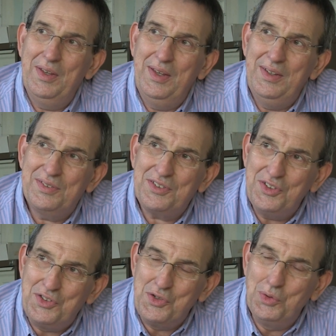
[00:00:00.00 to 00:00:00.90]
is to
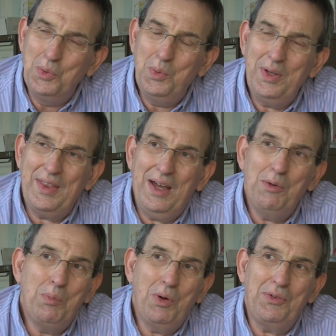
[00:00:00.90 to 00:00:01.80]
do with how
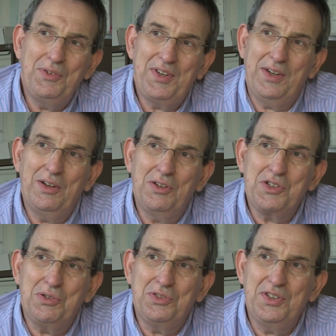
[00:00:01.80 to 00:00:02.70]
modern
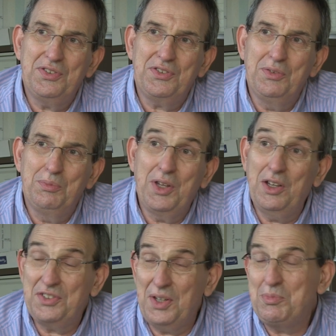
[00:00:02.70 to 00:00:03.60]
technological systems
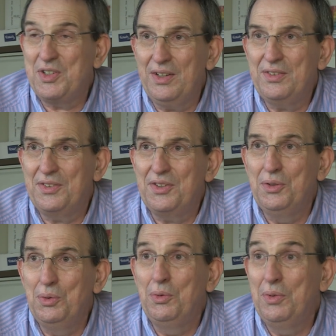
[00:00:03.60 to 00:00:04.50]
are subject
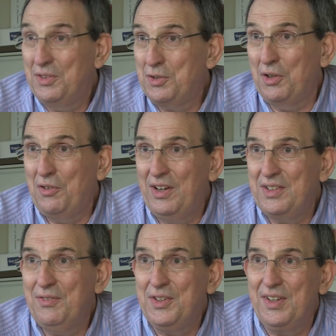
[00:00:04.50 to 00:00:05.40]
to solar
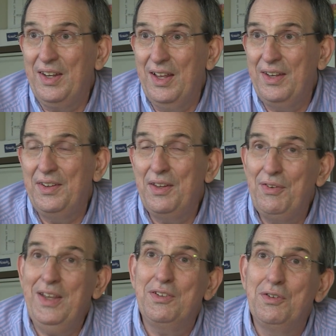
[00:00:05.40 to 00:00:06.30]
activity, and the
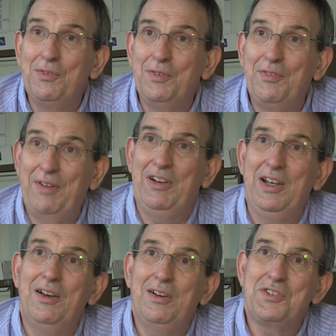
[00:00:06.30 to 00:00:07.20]
effect of a very
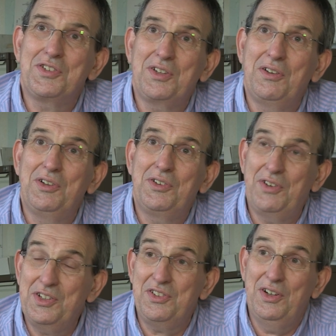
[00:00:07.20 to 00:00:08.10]
large solar
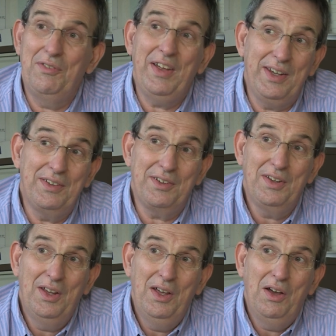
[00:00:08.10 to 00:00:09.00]
terrestrial event
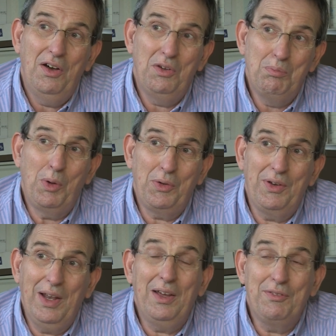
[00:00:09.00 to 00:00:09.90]
on
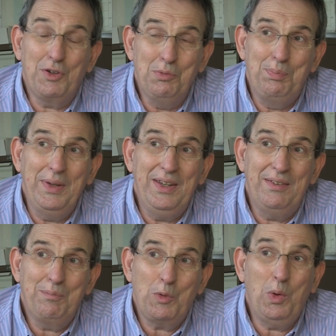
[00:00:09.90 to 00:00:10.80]
modern life could
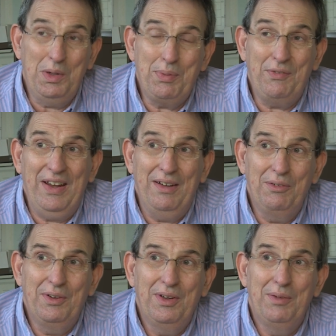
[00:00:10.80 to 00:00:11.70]
be quite
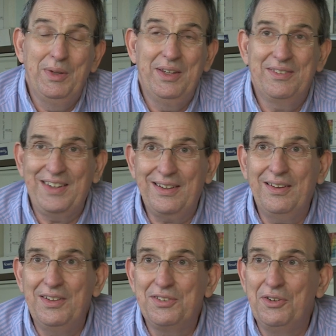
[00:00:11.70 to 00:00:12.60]
profound. I mean,
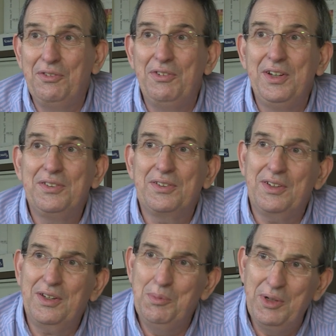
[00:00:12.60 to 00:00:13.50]
satellites are at risk,
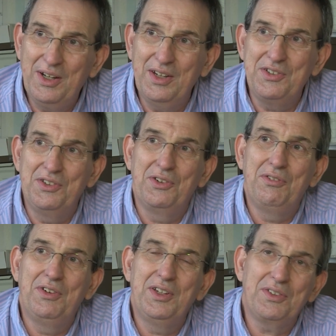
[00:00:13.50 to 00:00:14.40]
communications are
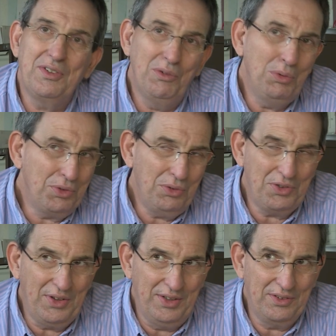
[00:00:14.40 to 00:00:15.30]
at risk, all
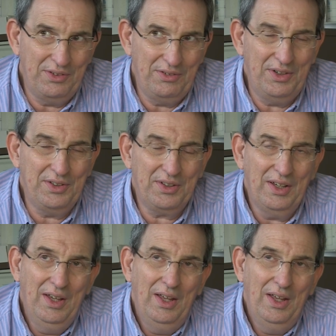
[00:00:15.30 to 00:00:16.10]
sorts of things are at risk.